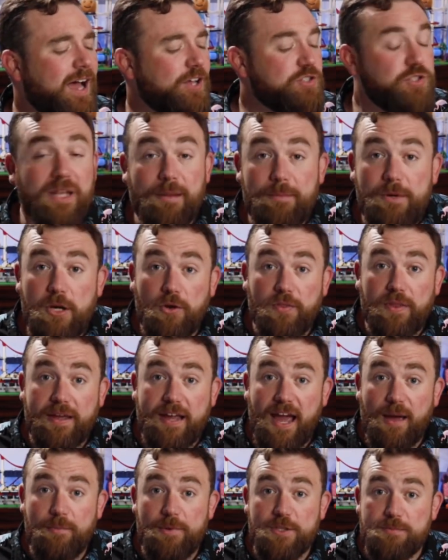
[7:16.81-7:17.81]
So let me know in the
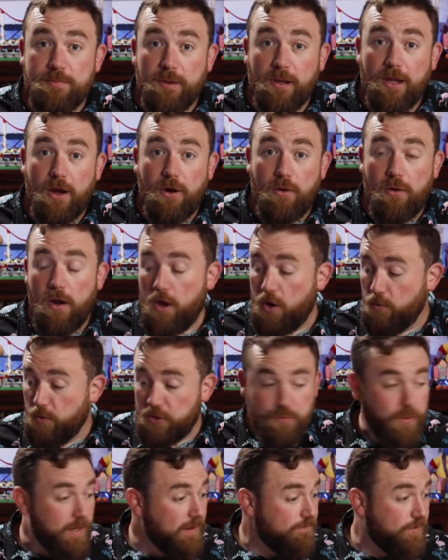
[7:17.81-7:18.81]
comments below
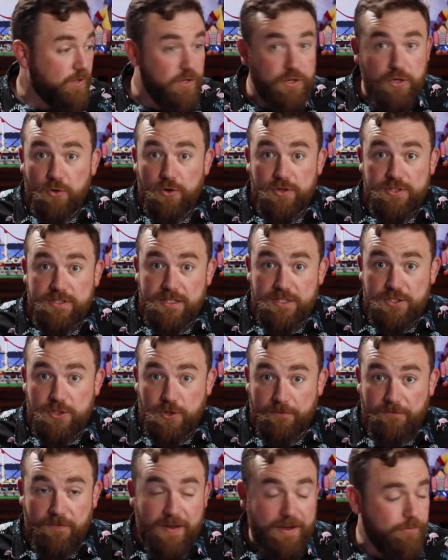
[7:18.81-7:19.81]
which one of yours is
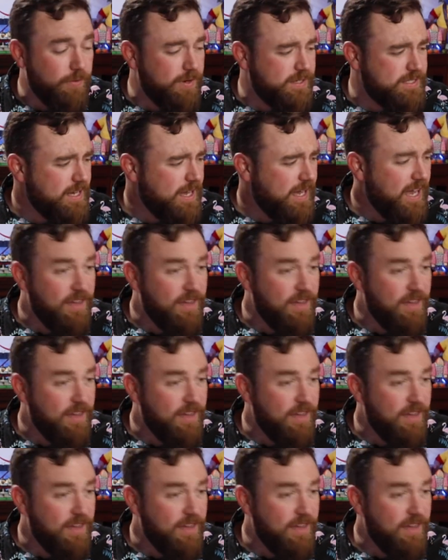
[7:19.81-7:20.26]
your favorite.